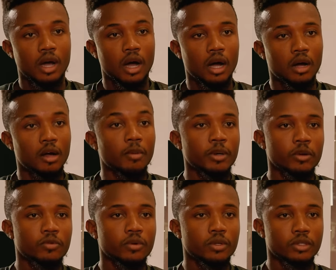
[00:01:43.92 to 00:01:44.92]
Uh, I'm here
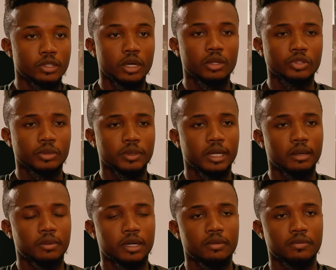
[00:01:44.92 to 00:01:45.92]
for the scholarship that I
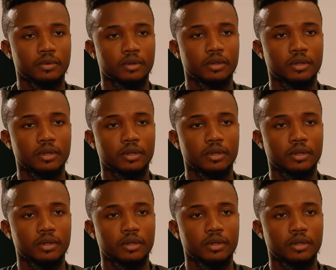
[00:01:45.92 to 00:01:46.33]
applied for.